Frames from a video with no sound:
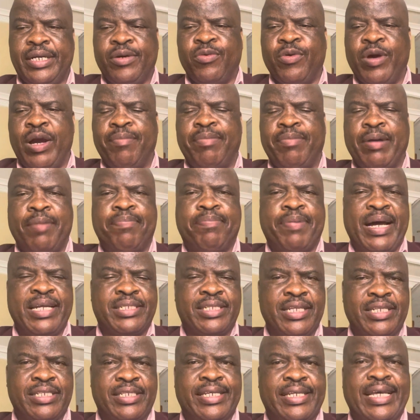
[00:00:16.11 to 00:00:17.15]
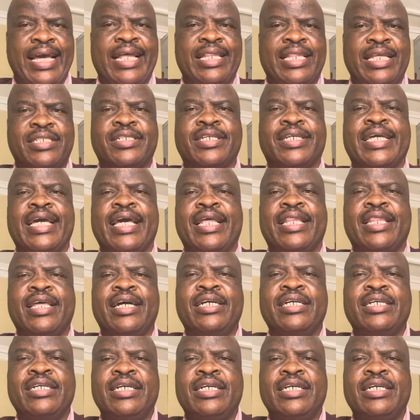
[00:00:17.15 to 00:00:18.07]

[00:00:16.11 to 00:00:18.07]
whereby pastors gather together